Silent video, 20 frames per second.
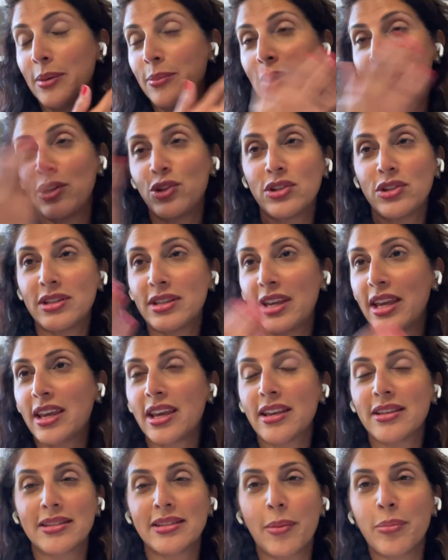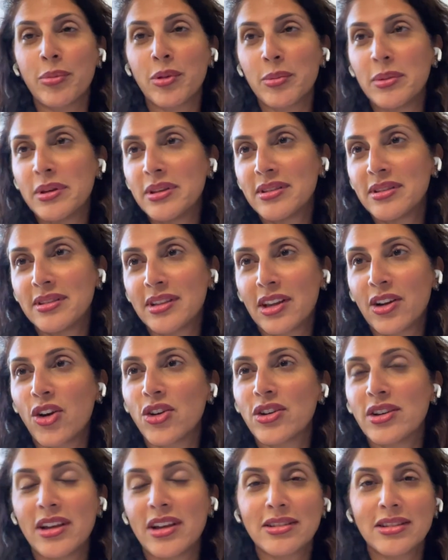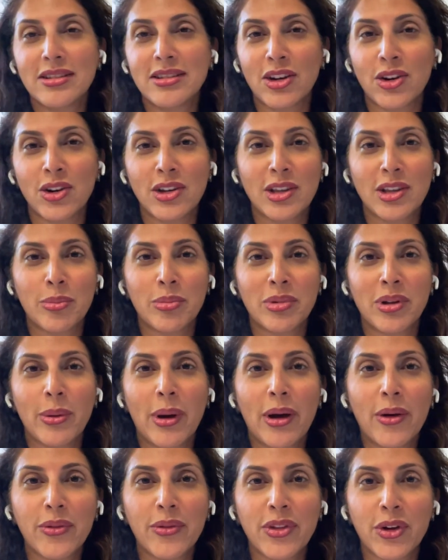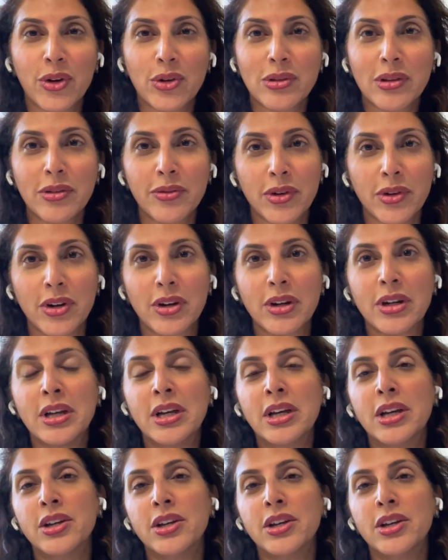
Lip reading: patients taking supplements that aren't necessary that blow out their liver,